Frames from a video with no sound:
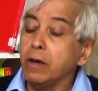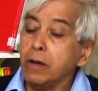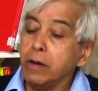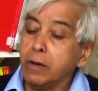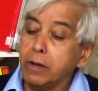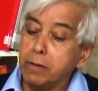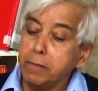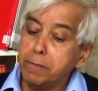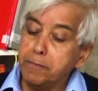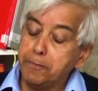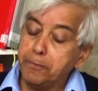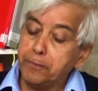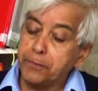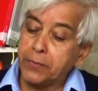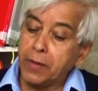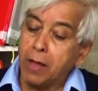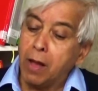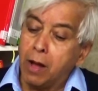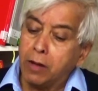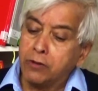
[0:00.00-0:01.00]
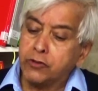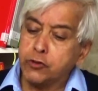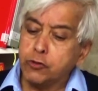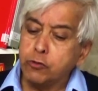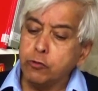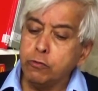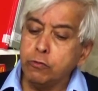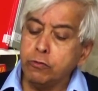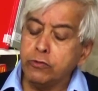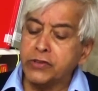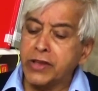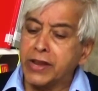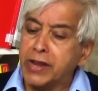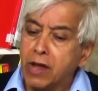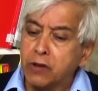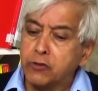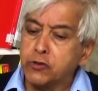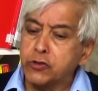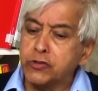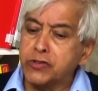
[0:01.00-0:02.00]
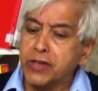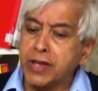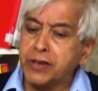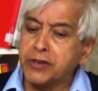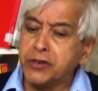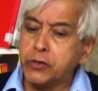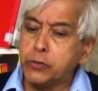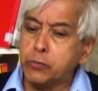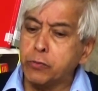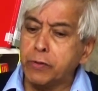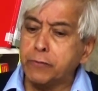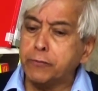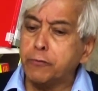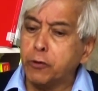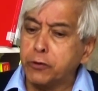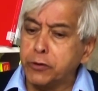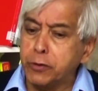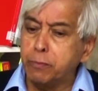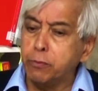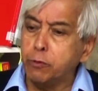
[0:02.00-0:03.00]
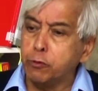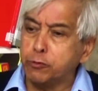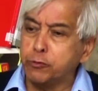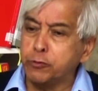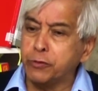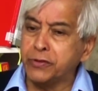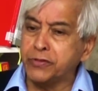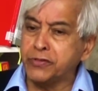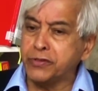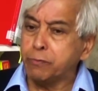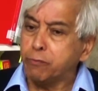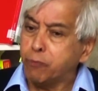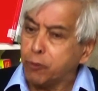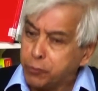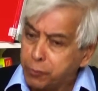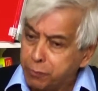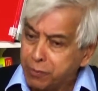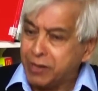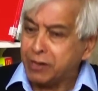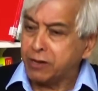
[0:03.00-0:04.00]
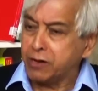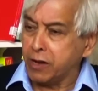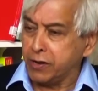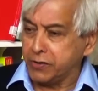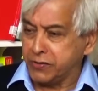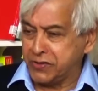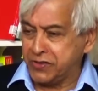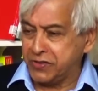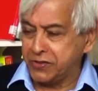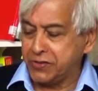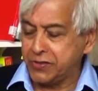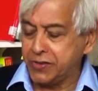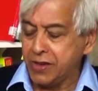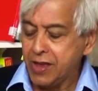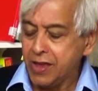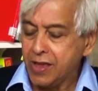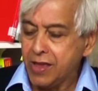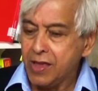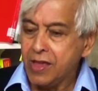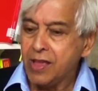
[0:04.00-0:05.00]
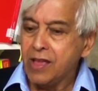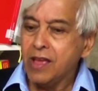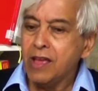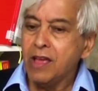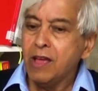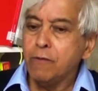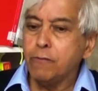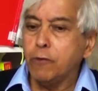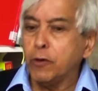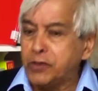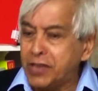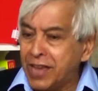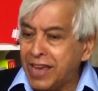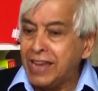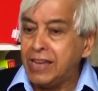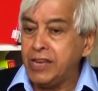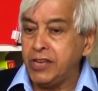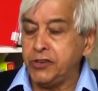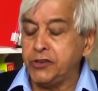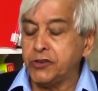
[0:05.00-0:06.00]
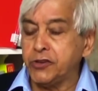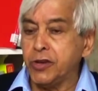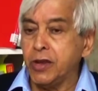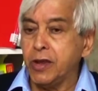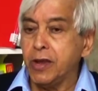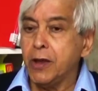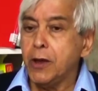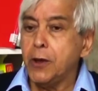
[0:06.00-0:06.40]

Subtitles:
Art schools and art societies were for the bourgeoisie, for the middle classes, for the elite.